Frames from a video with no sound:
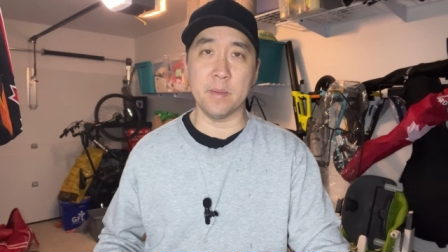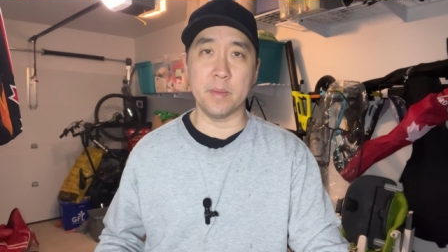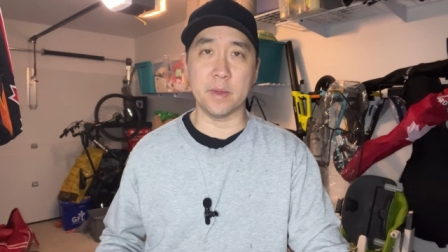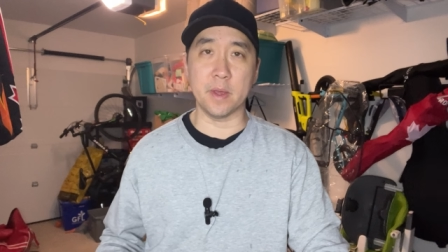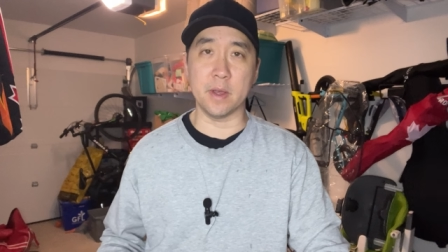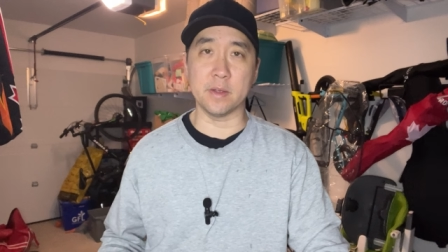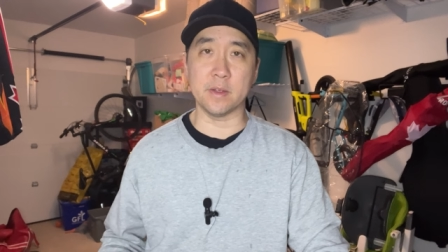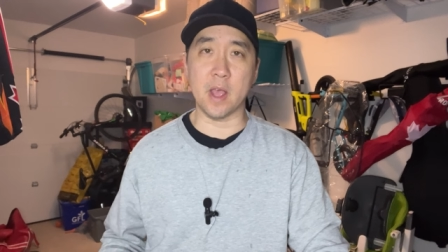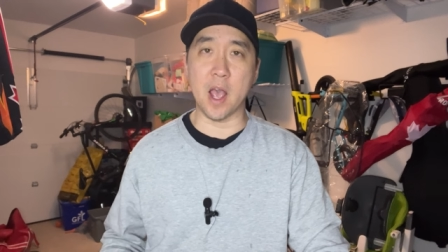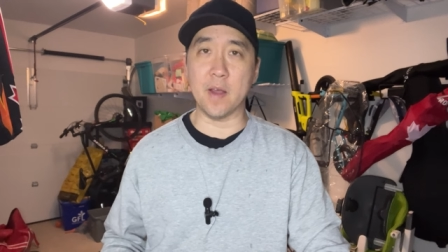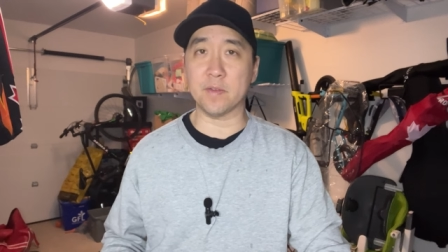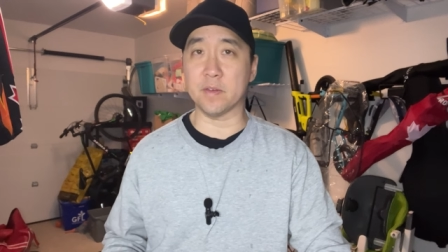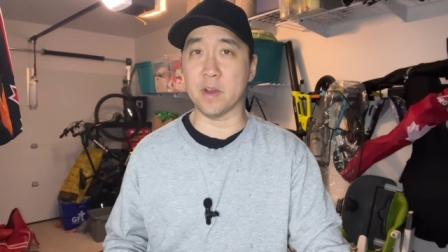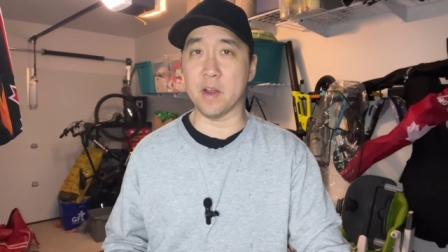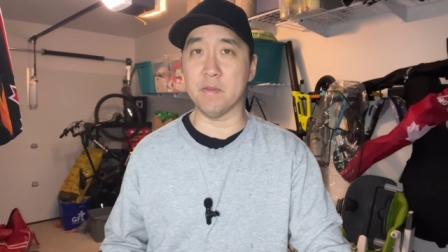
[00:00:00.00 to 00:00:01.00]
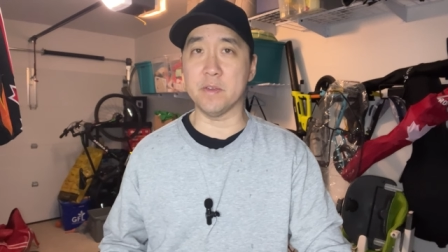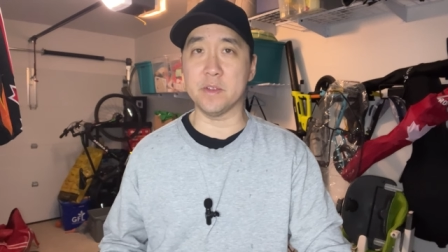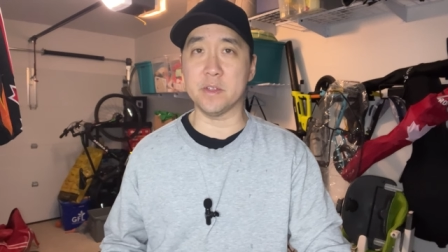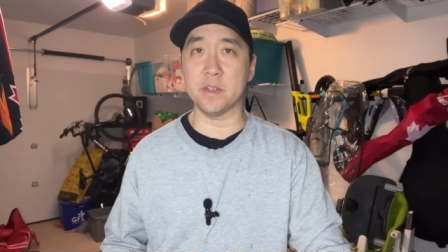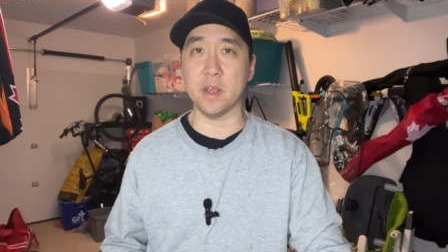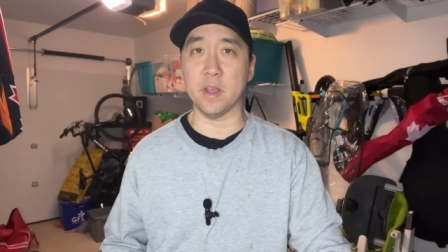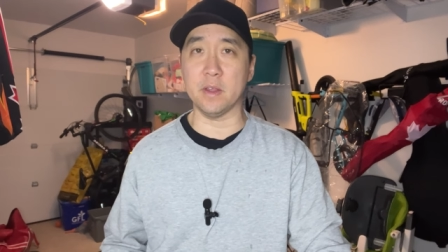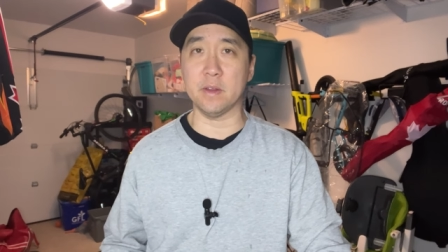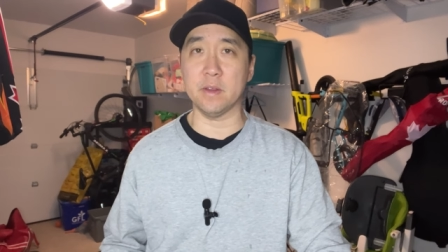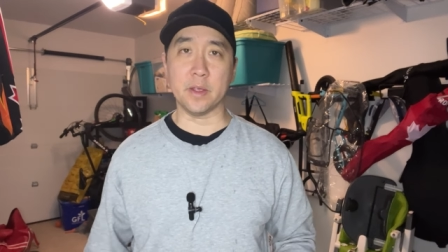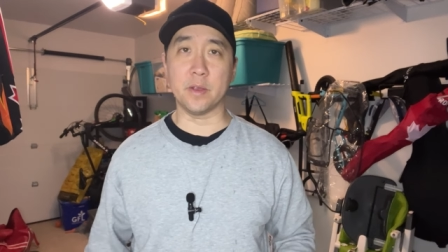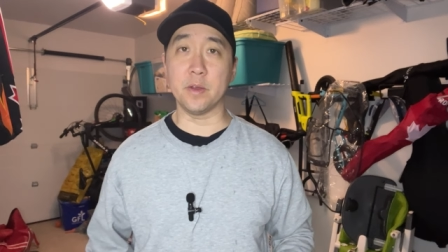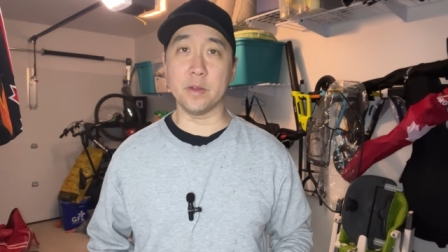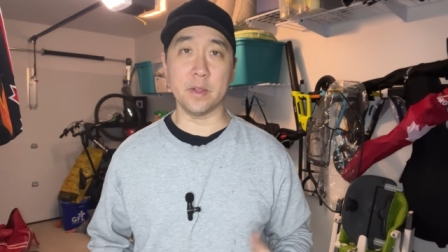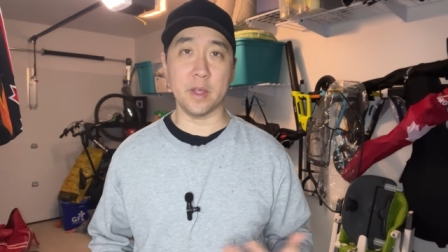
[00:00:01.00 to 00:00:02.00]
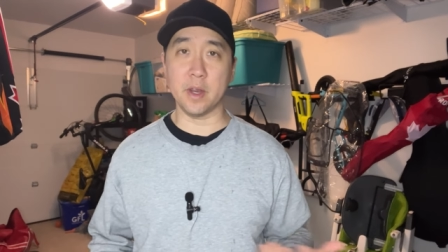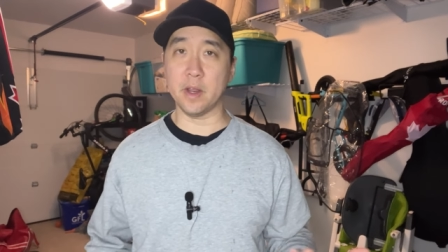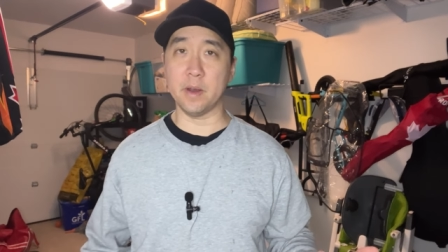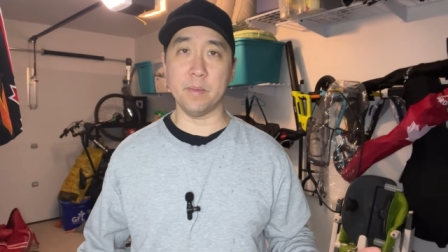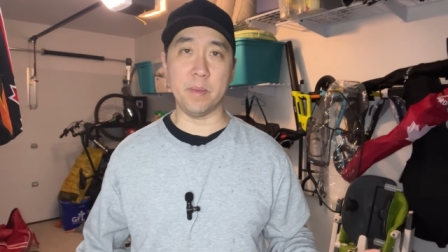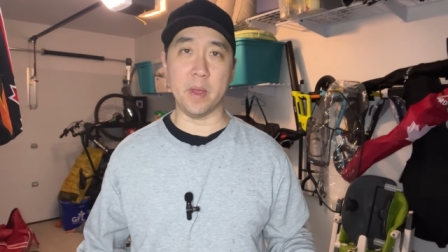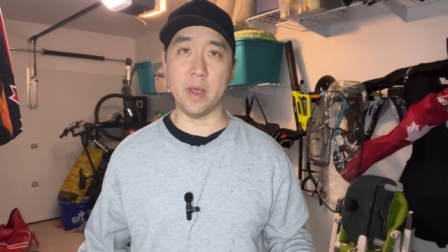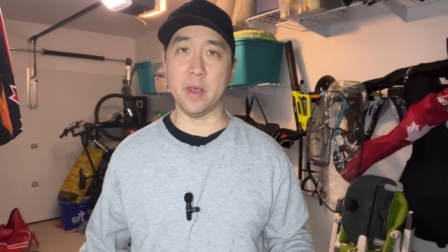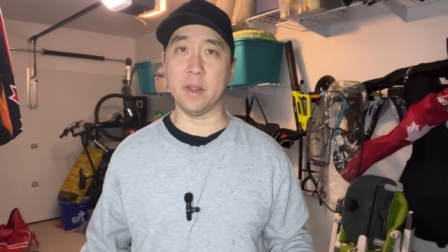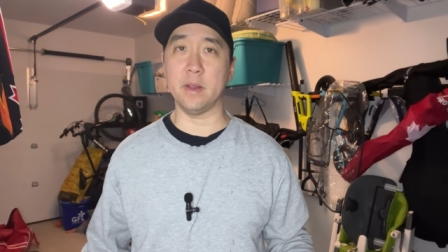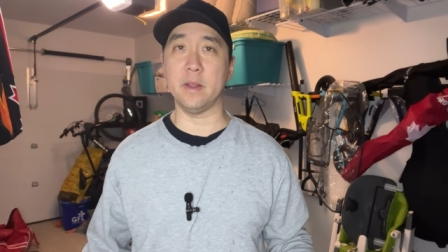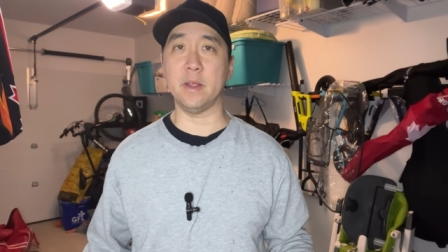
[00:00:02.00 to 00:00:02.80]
because after every skate, couldn't get out of bed.